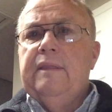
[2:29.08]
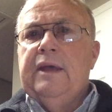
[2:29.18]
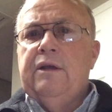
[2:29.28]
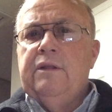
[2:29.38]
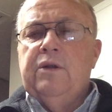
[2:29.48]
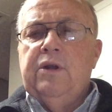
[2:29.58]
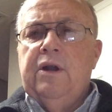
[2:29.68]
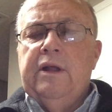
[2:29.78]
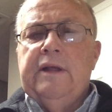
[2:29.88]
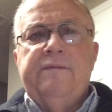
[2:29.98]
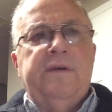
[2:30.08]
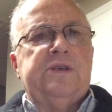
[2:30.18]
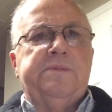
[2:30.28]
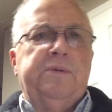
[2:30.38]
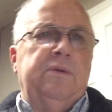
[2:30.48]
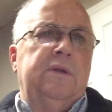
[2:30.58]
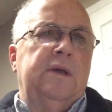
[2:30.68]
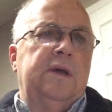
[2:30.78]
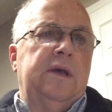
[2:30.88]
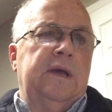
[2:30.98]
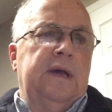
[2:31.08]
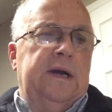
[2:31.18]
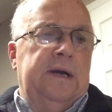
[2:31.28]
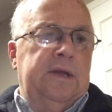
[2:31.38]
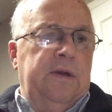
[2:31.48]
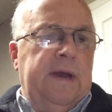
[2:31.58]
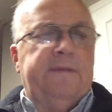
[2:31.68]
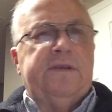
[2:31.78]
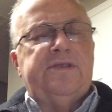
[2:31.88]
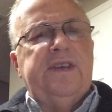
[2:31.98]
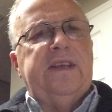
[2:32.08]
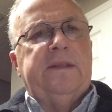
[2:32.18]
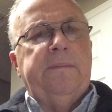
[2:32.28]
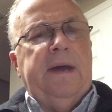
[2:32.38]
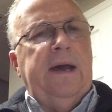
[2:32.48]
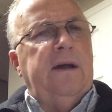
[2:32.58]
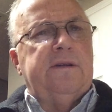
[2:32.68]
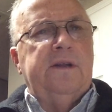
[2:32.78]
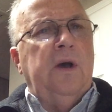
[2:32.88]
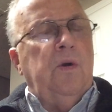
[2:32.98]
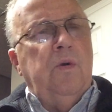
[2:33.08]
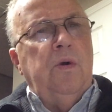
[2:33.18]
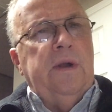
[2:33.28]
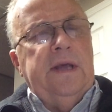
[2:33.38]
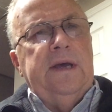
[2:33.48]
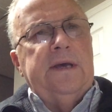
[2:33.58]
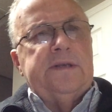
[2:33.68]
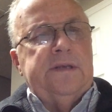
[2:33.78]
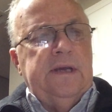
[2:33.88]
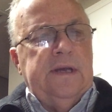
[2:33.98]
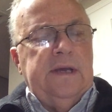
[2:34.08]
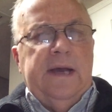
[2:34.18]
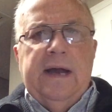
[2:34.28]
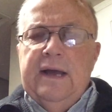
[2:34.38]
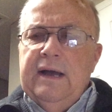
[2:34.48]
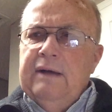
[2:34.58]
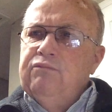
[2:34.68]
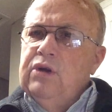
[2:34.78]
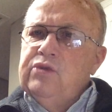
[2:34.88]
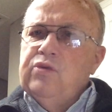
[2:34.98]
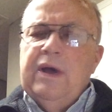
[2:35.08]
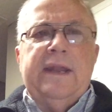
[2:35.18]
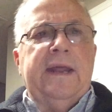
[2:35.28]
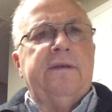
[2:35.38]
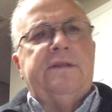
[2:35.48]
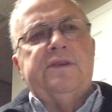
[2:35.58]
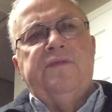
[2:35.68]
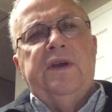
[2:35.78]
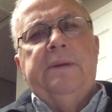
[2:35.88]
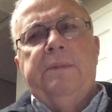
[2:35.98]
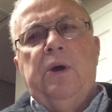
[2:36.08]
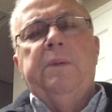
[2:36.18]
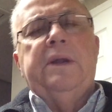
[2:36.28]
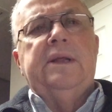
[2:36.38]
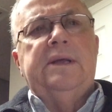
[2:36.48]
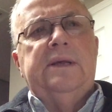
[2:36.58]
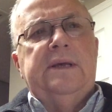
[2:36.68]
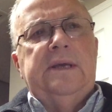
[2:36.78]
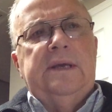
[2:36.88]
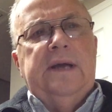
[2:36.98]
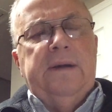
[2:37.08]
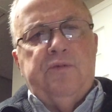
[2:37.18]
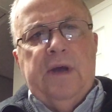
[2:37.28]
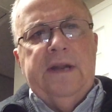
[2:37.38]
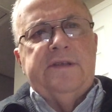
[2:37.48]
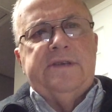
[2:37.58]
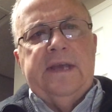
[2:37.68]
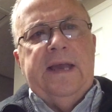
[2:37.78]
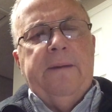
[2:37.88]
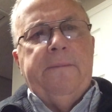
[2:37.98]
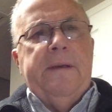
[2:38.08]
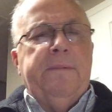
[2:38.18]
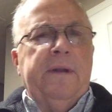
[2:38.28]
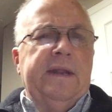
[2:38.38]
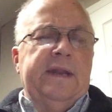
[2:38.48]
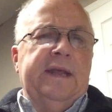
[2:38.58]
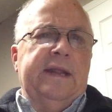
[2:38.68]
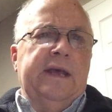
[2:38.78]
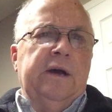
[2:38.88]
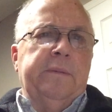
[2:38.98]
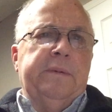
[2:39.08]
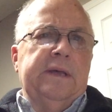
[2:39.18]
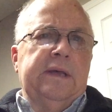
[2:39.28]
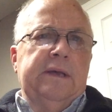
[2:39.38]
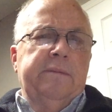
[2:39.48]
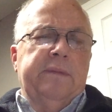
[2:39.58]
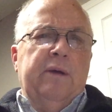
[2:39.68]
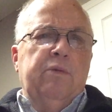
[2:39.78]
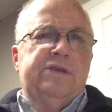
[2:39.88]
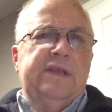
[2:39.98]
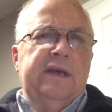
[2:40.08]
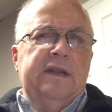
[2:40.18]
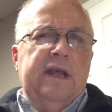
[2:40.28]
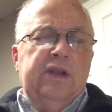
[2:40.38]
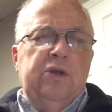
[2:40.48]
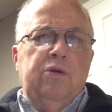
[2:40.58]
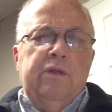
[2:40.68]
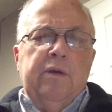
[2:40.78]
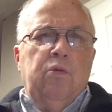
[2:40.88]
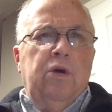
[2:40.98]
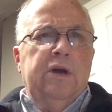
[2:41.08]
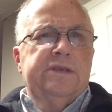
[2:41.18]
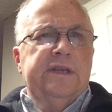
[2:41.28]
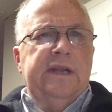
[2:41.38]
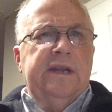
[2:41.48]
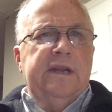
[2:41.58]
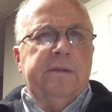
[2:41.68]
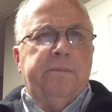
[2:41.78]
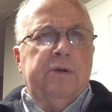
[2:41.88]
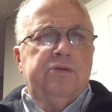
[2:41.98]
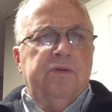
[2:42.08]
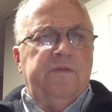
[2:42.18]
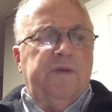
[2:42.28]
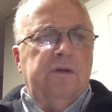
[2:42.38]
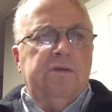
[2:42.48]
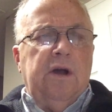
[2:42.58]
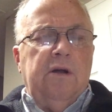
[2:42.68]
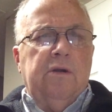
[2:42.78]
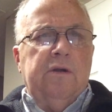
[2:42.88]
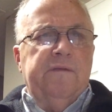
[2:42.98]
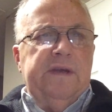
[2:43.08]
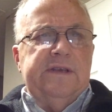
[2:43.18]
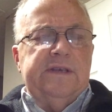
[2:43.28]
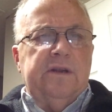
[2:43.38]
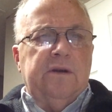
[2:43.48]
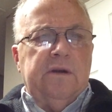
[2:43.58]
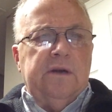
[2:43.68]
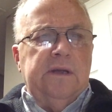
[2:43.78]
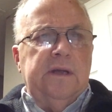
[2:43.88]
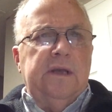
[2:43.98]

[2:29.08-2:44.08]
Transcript: They're nearly invisible. You have to seek them out to know who it is. I wish right now at this very moment, I'm trying to seek out people that need help, but I wish that I knew who there was that needed a personal phone call or a visit or a